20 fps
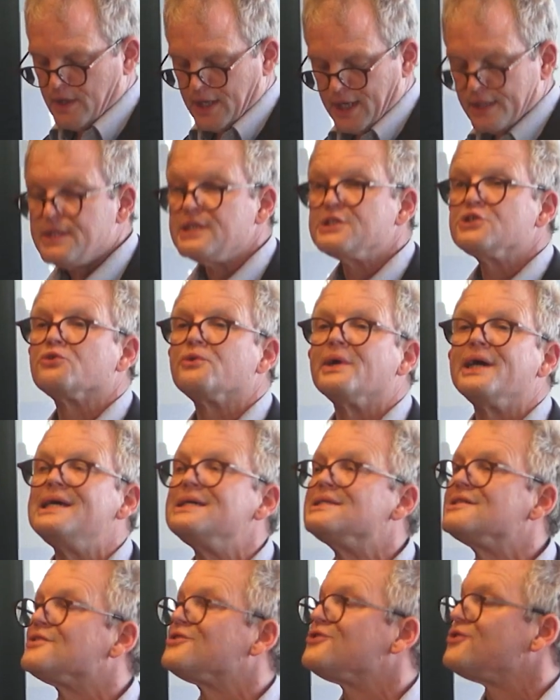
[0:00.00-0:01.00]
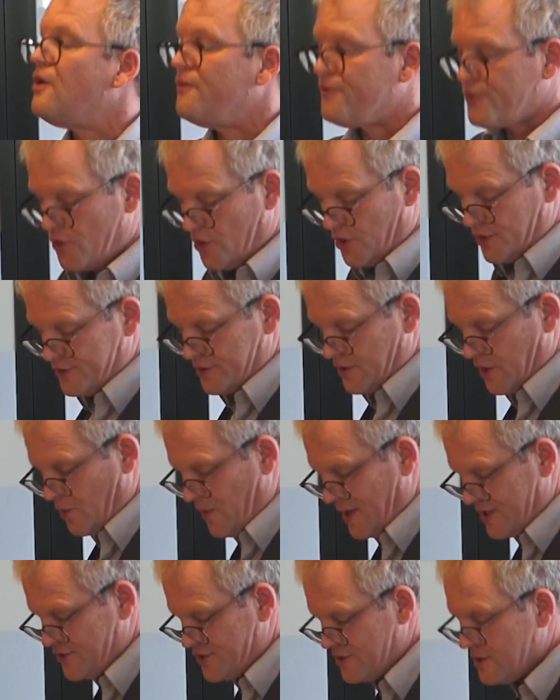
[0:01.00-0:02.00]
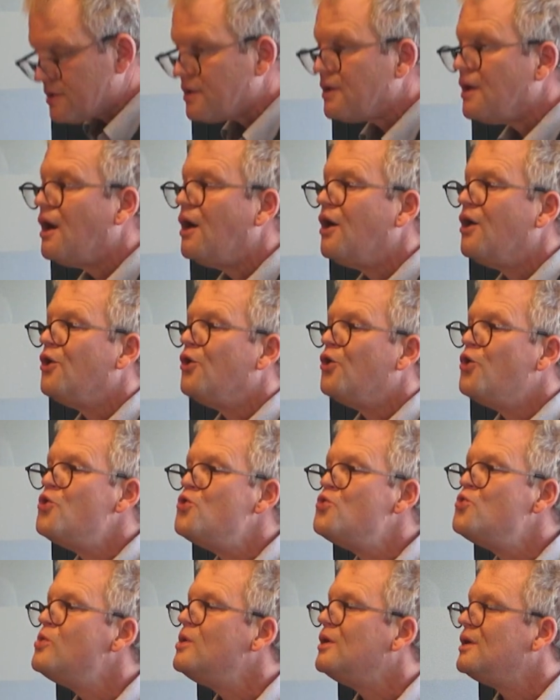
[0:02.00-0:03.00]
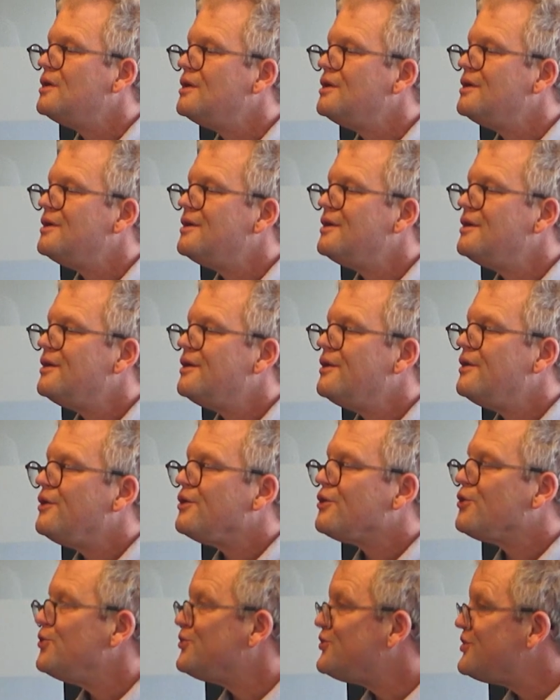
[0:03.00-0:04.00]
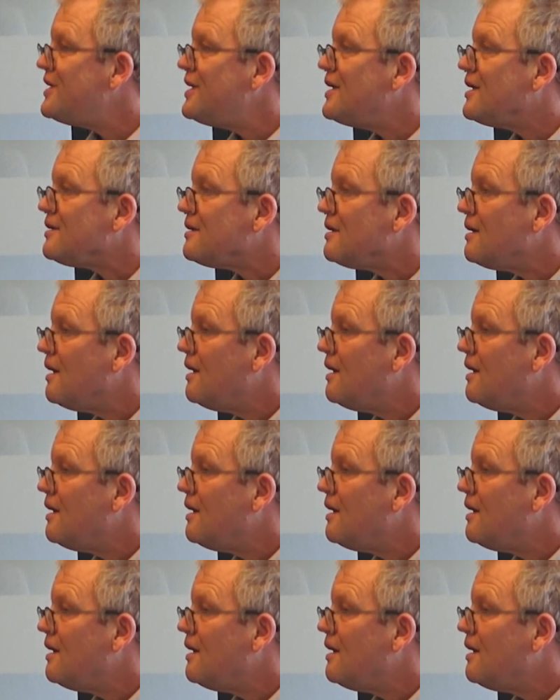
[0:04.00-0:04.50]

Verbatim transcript: And this raises, of course, the question who could see it?